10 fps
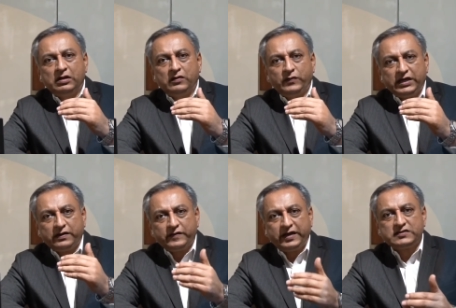we
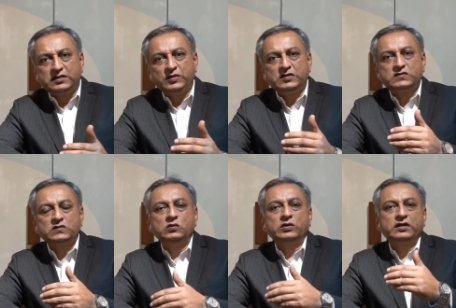have SMEs
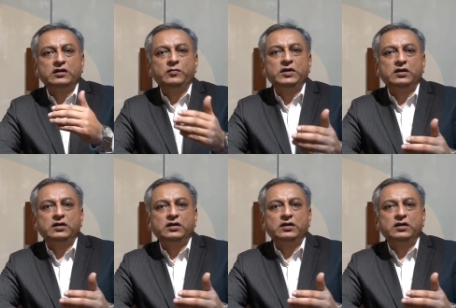who can come and